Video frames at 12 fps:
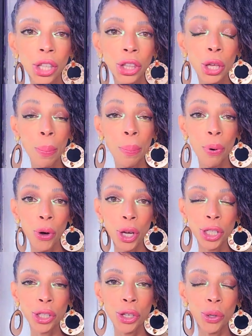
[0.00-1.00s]
The
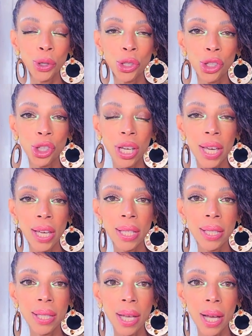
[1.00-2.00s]
point crochet
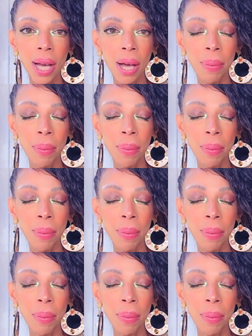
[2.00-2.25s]
top